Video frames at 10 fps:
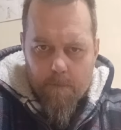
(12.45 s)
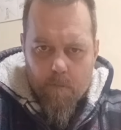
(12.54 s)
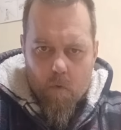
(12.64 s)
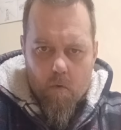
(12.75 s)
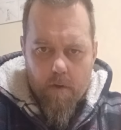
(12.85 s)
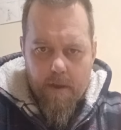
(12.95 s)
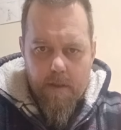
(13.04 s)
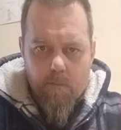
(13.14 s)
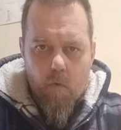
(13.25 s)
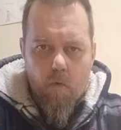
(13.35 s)
More
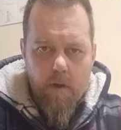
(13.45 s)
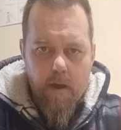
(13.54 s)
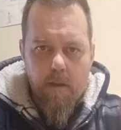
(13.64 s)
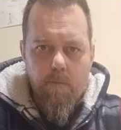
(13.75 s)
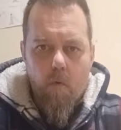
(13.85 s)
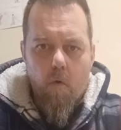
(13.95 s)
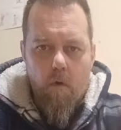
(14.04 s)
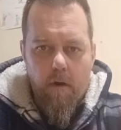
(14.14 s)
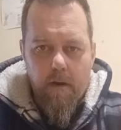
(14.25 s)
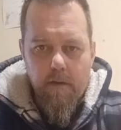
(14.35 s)
and more and
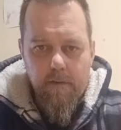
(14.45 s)
more.